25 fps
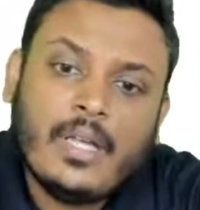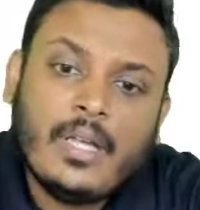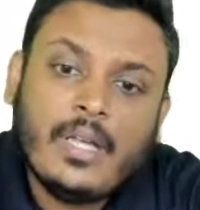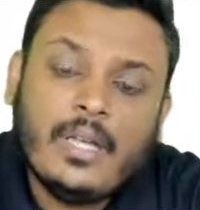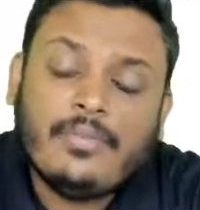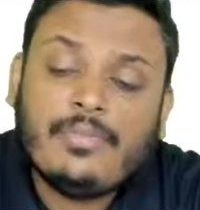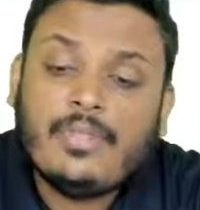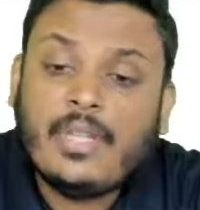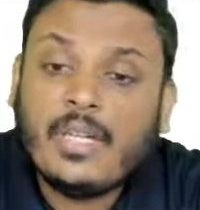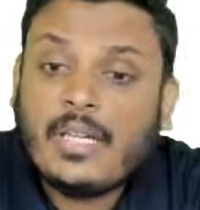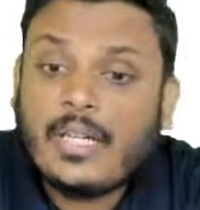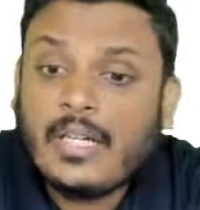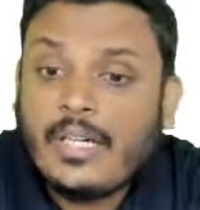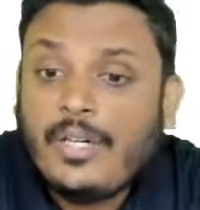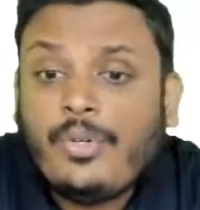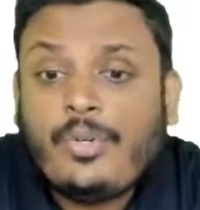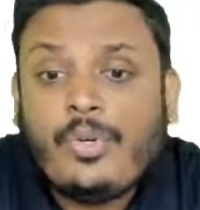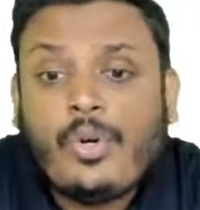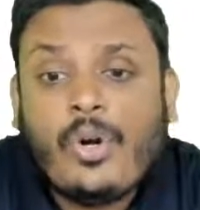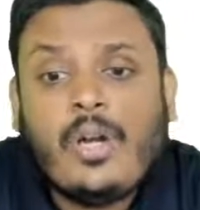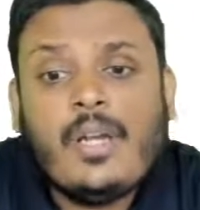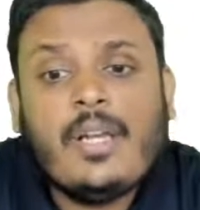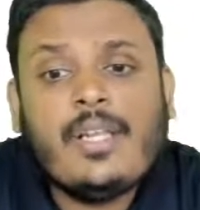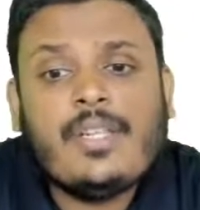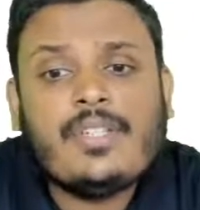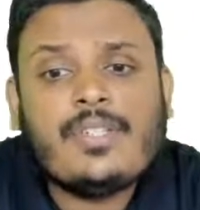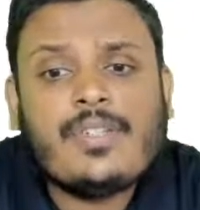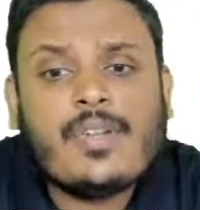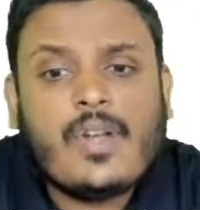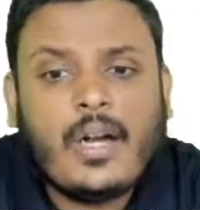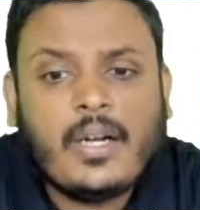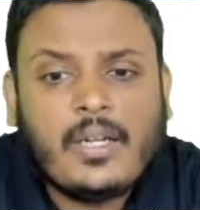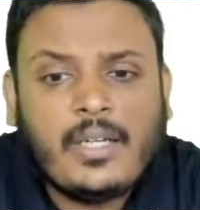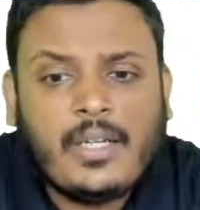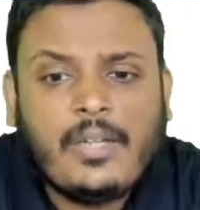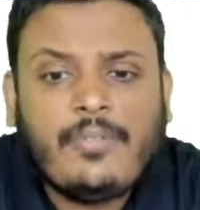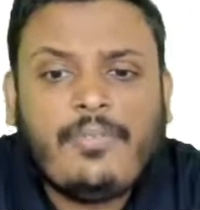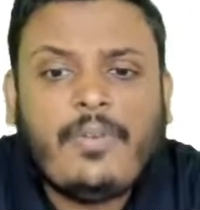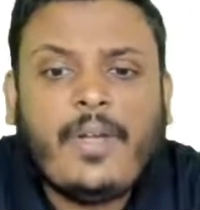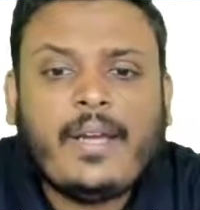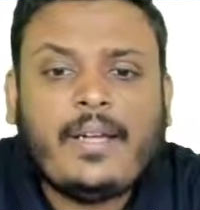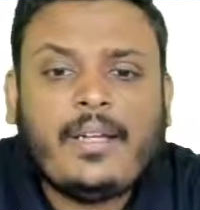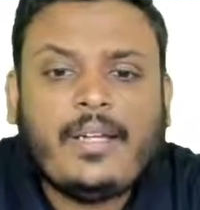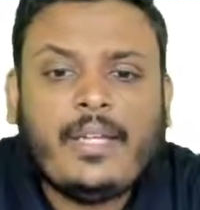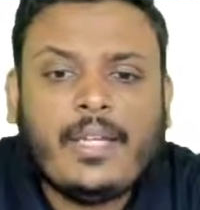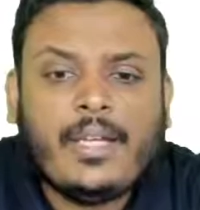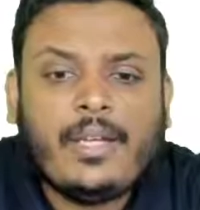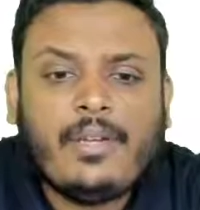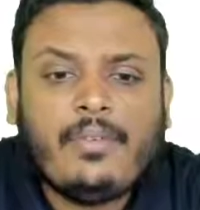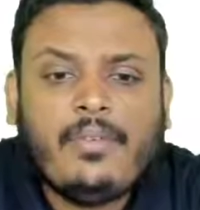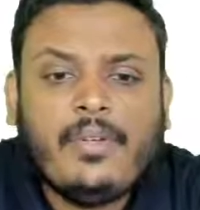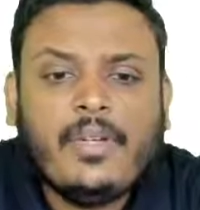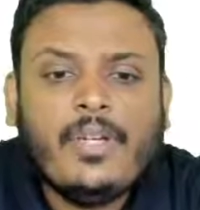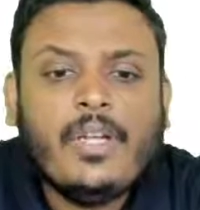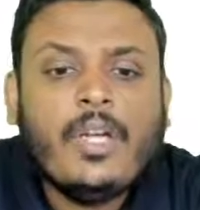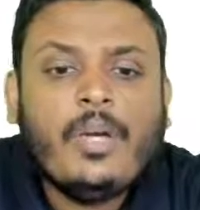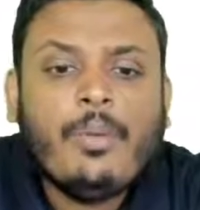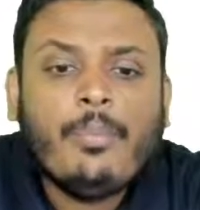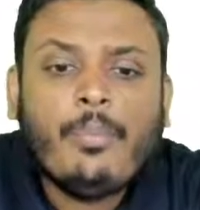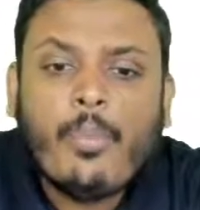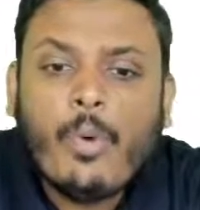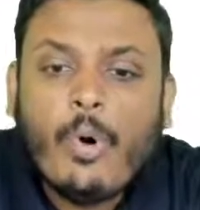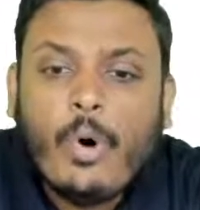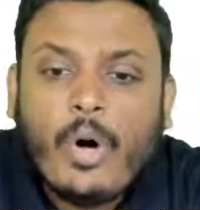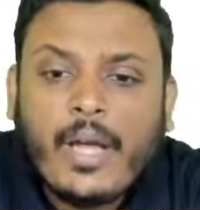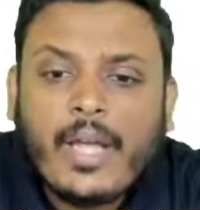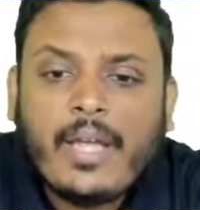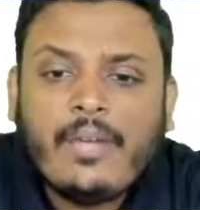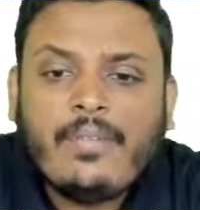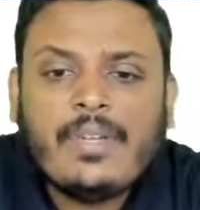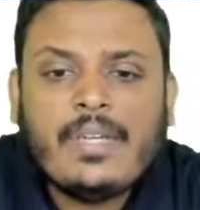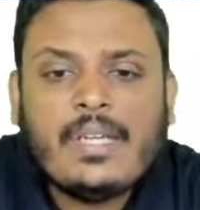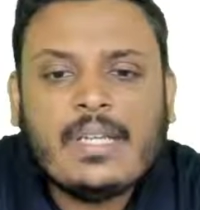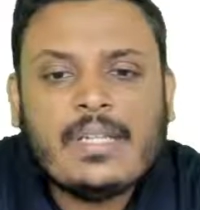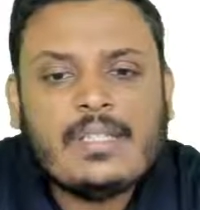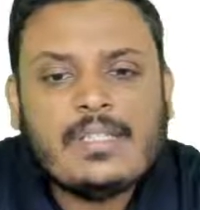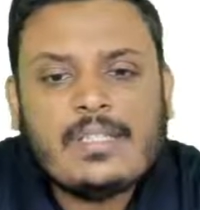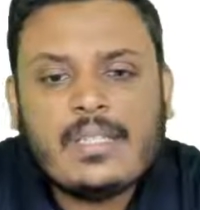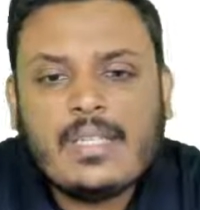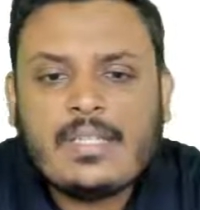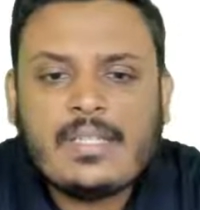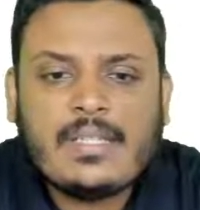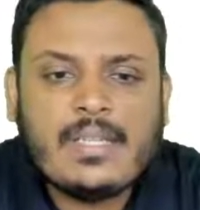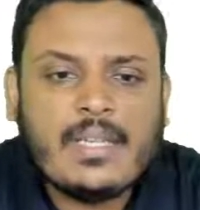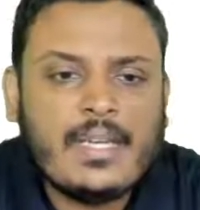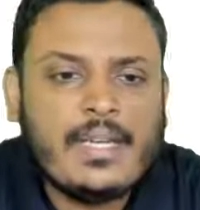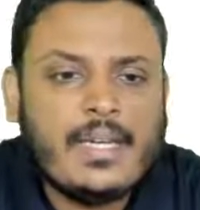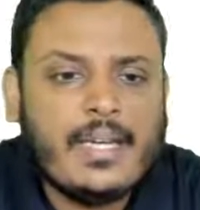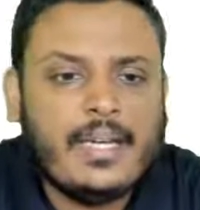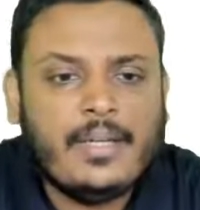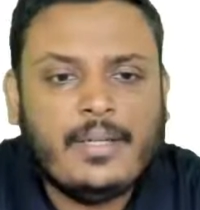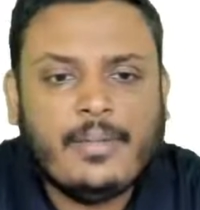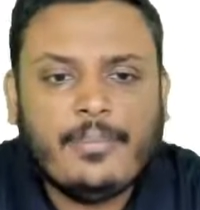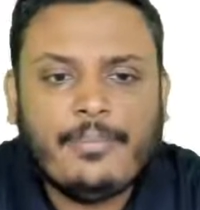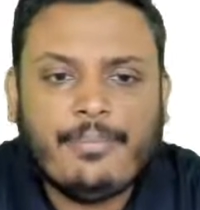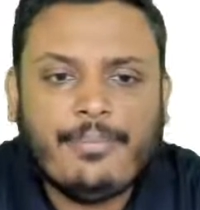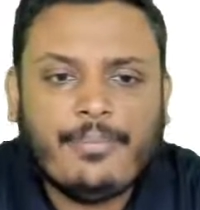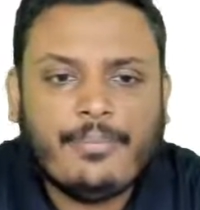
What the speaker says: If the control is not effective, more evidence is needed.